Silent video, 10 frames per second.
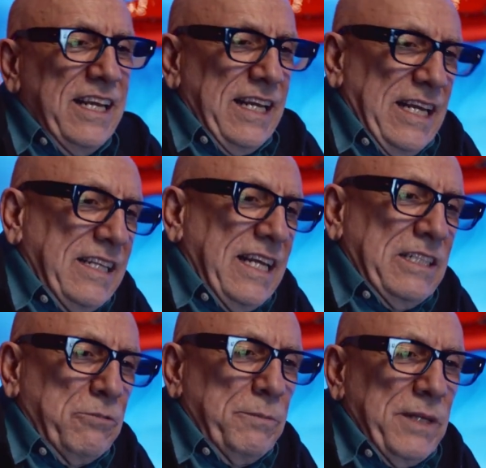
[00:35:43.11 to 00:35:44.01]
I like
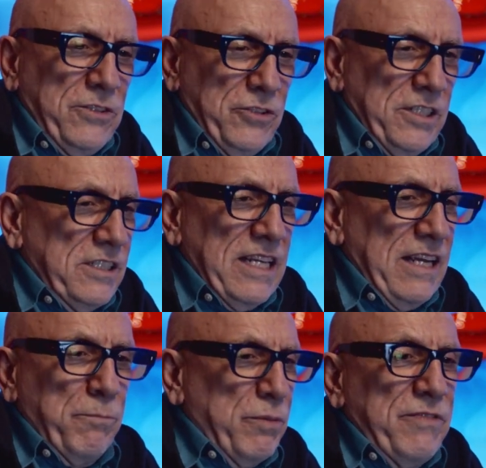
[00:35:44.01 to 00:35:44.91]
to imagine that
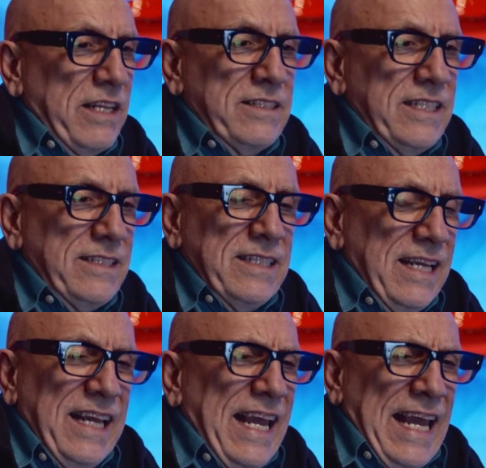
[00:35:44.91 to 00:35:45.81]
I've prevented
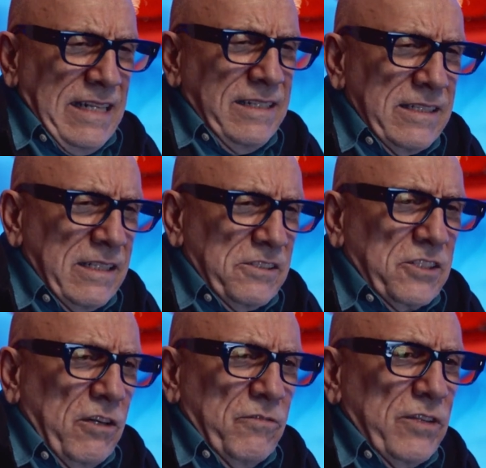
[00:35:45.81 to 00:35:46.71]
endless
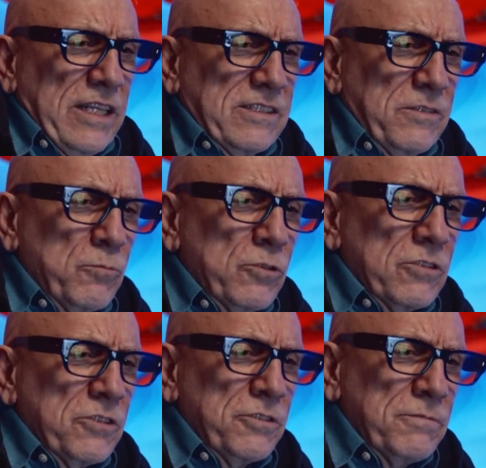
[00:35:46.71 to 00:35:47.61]
conflicts and
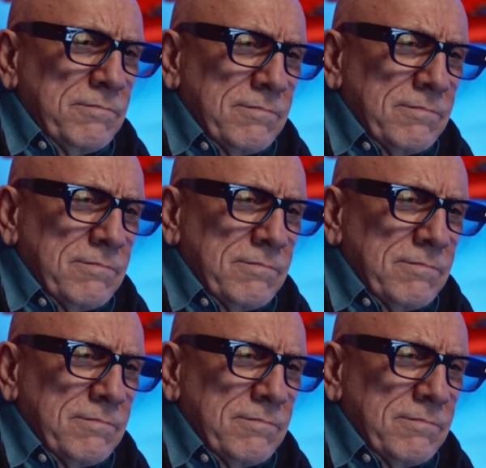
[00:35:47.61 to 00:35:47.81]
wars.